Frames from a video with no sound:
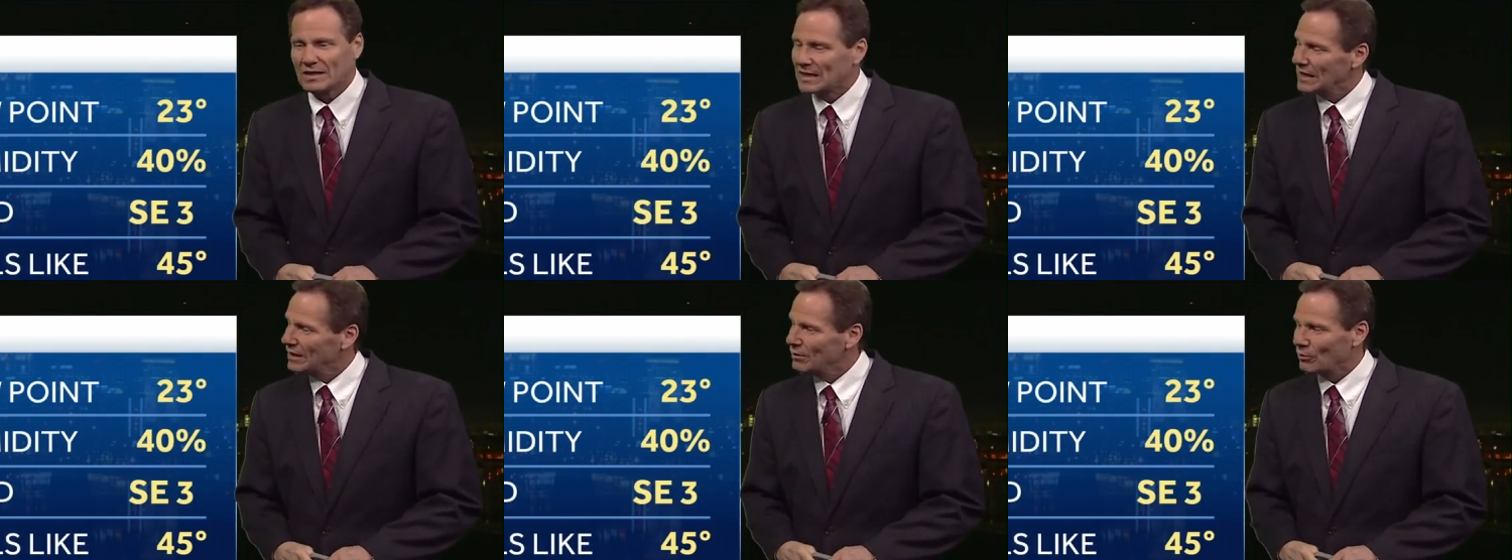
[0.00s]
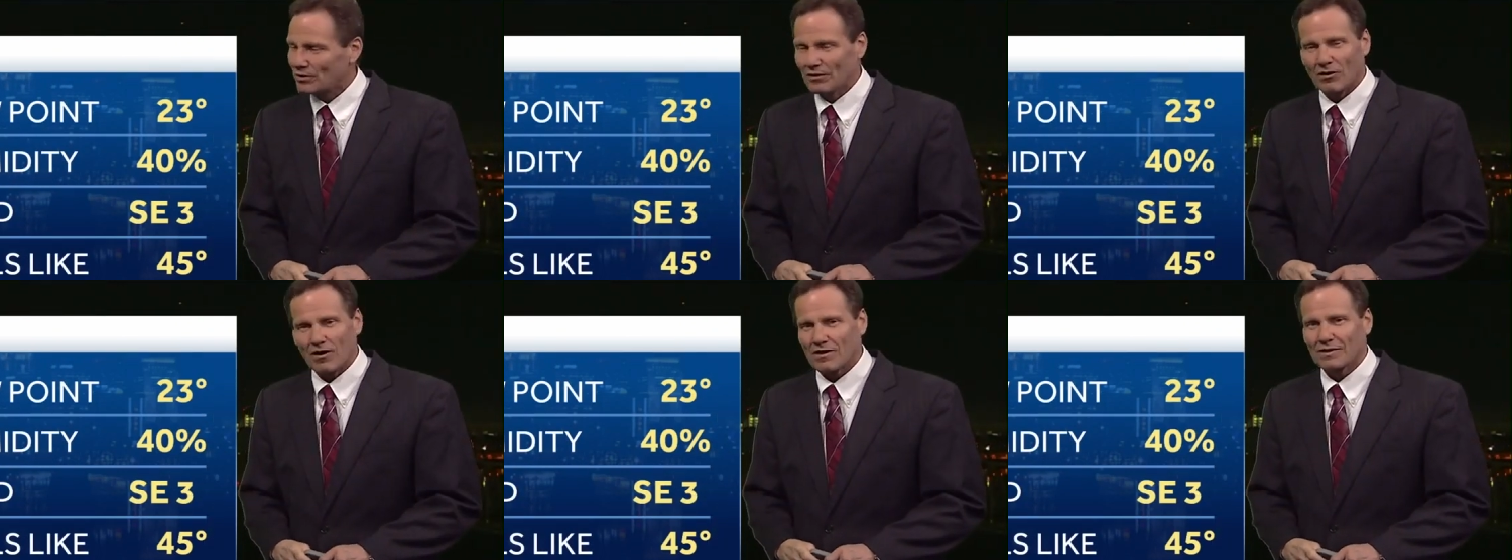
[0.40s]
Again, you
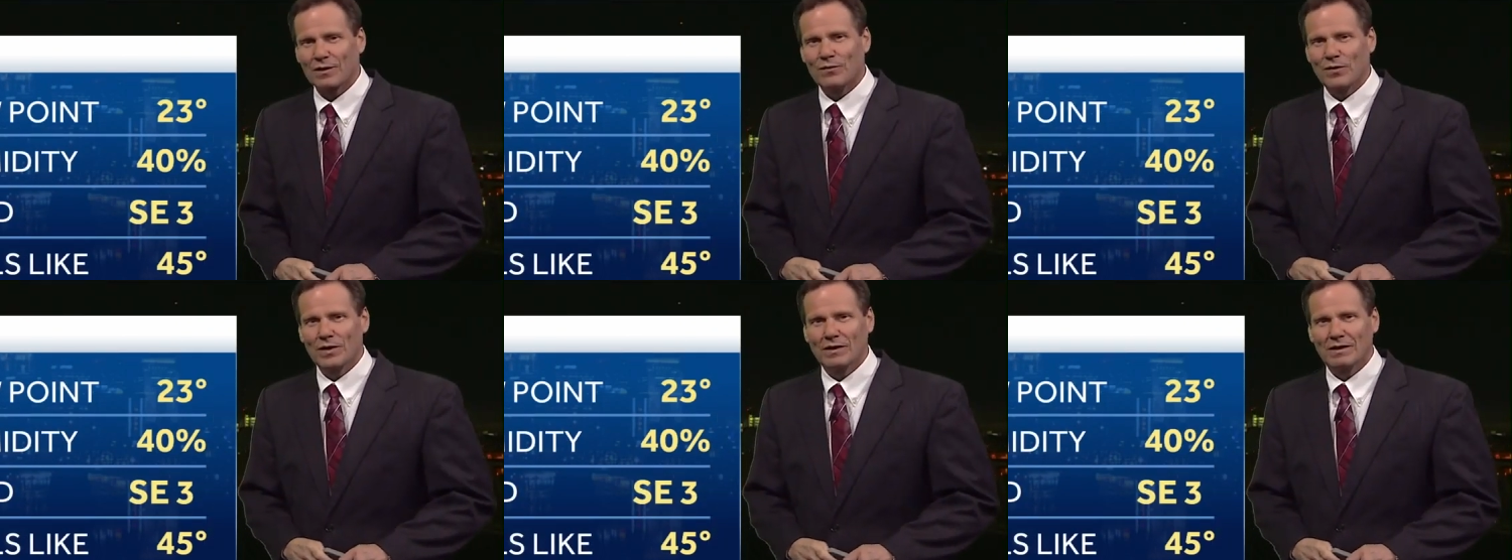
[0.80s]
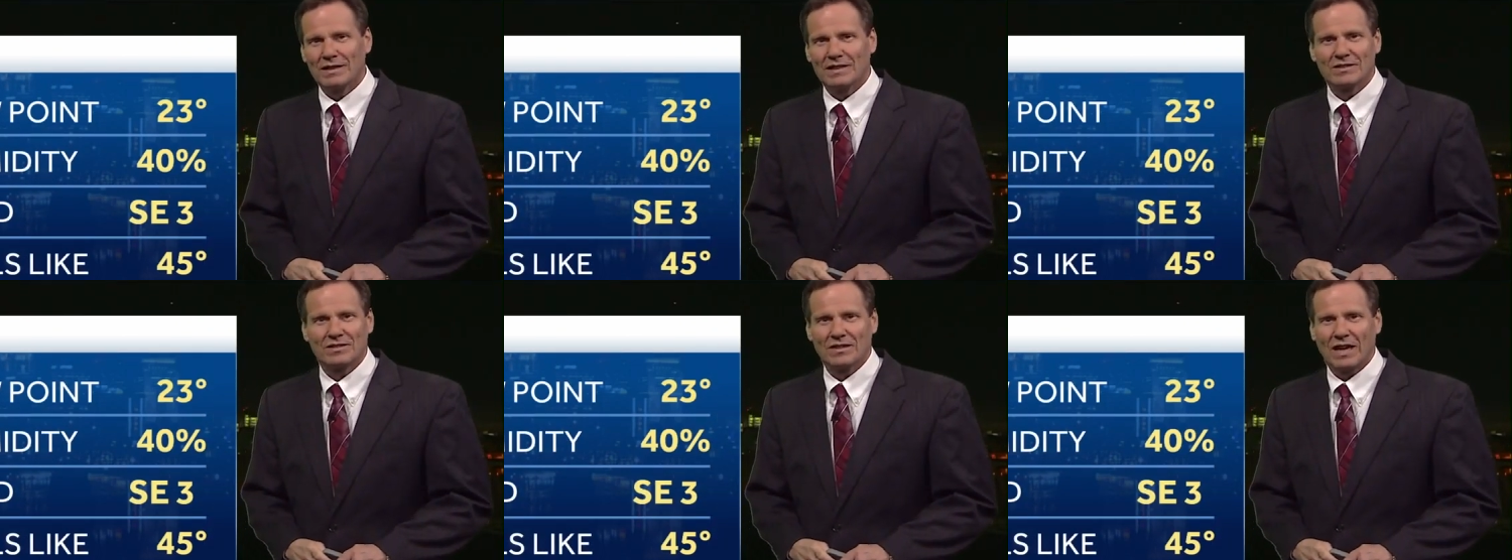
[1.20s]
can hardly feel
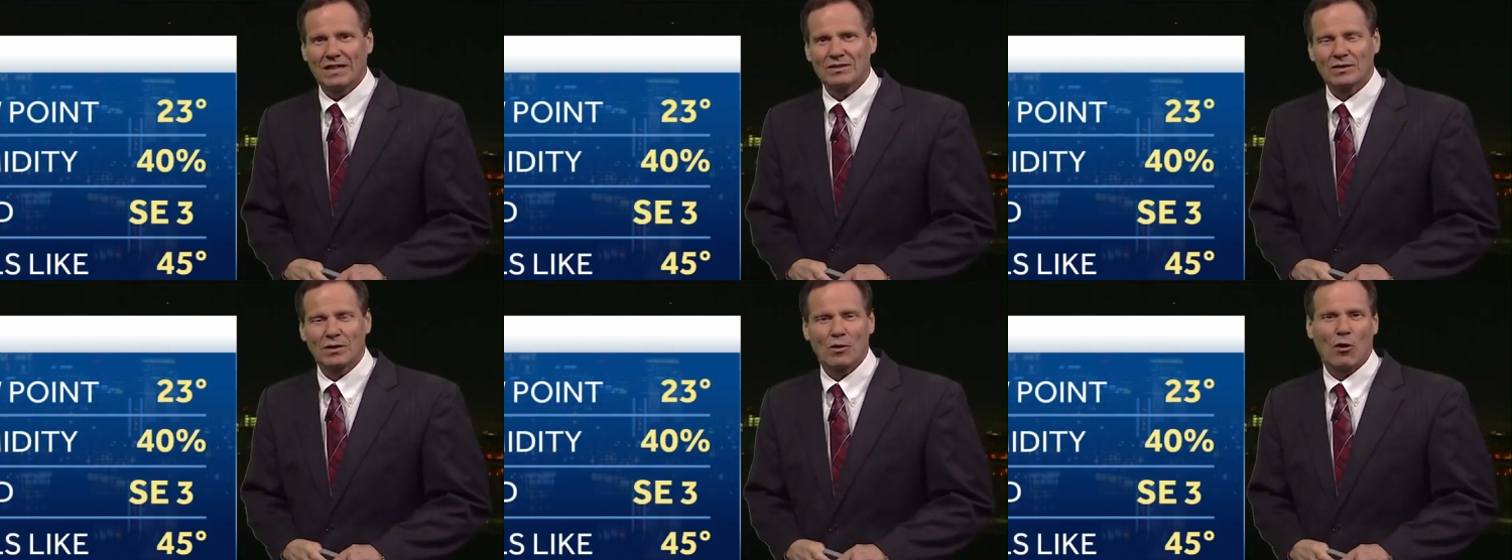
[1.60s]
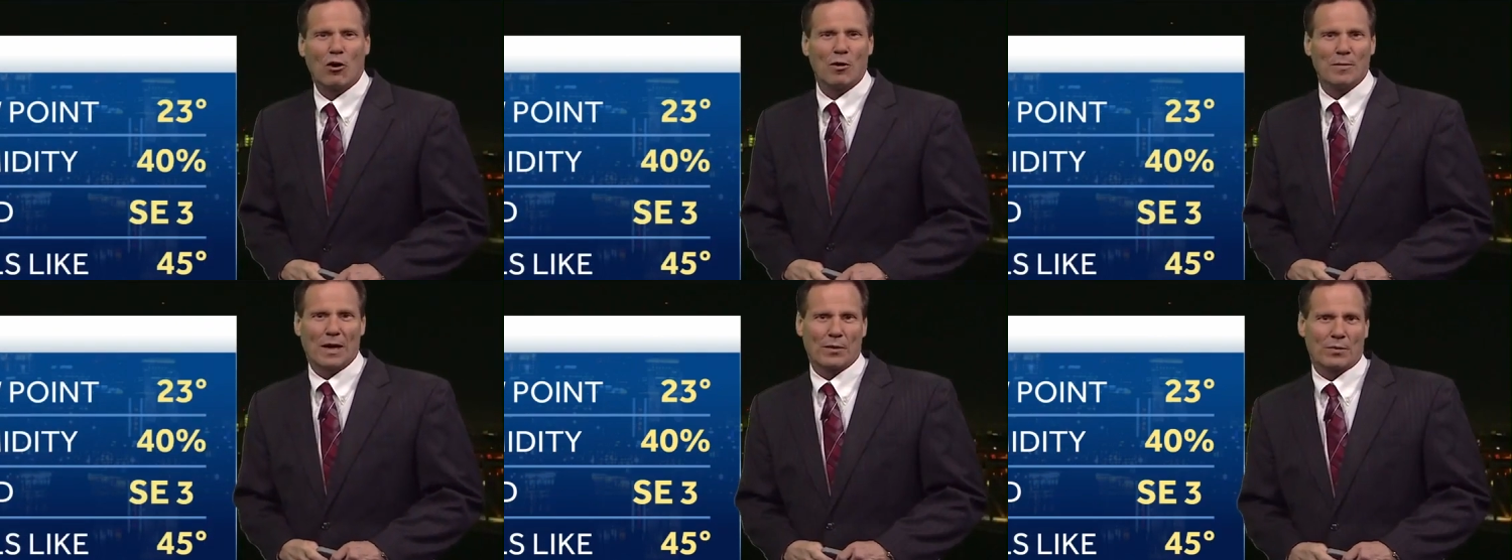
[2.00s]
it. It's nice and
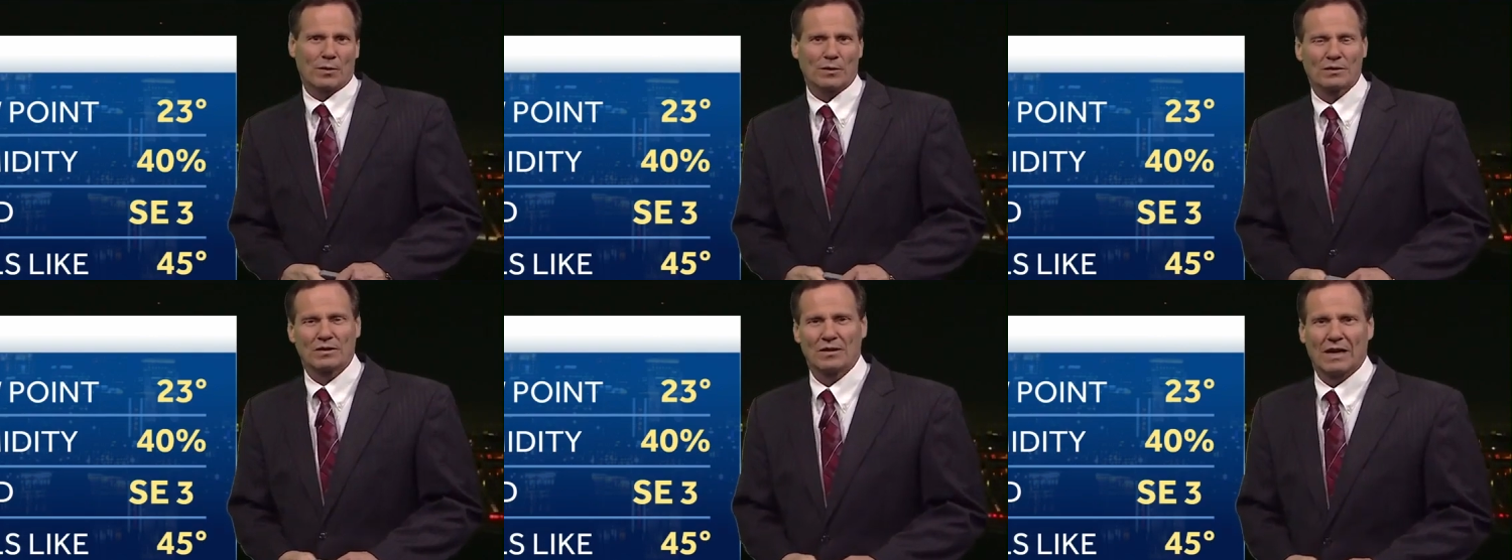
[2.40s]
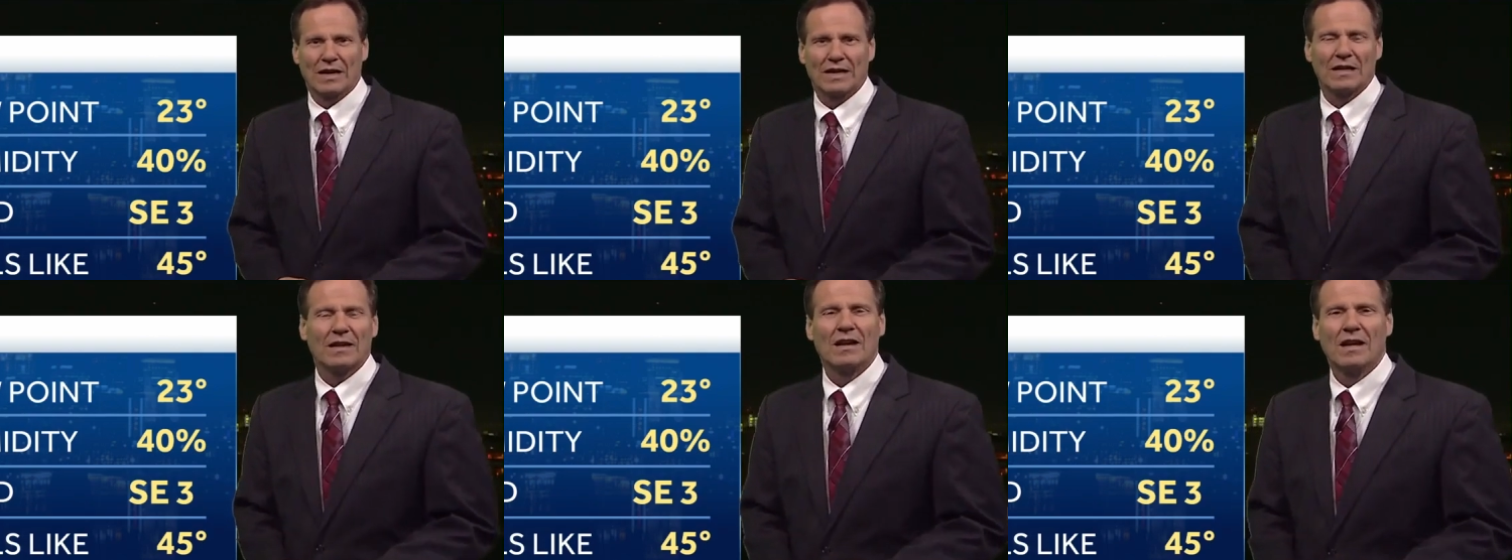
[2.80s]
calm out there
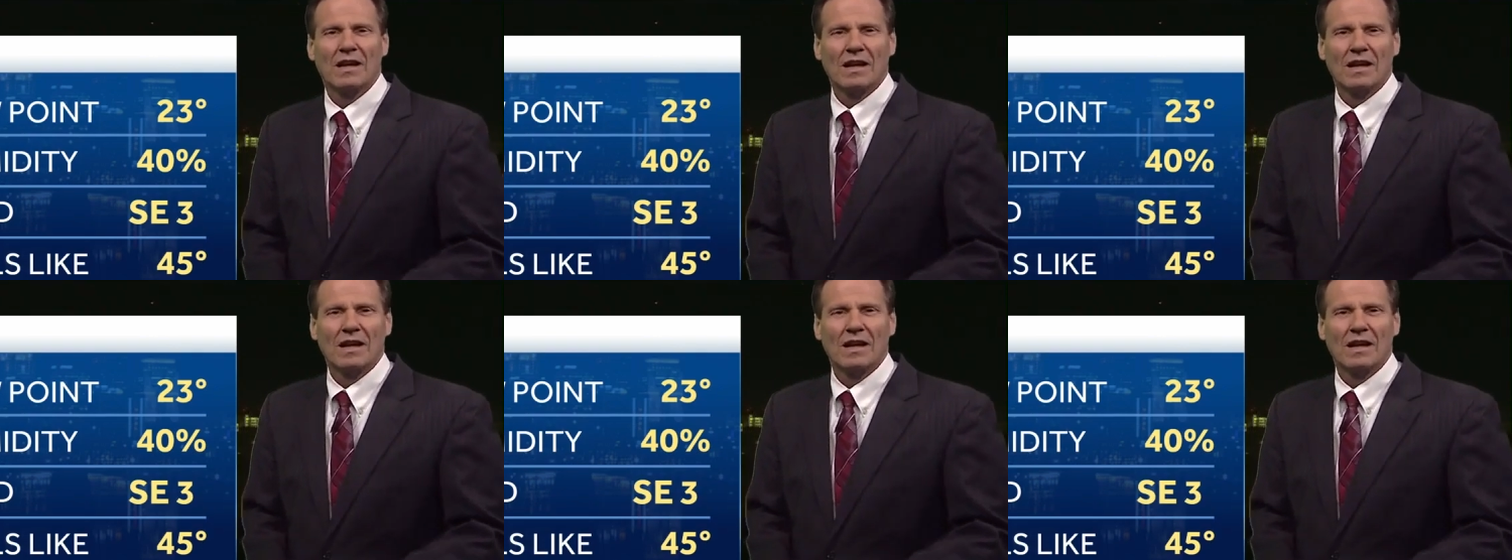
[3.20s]
tonight,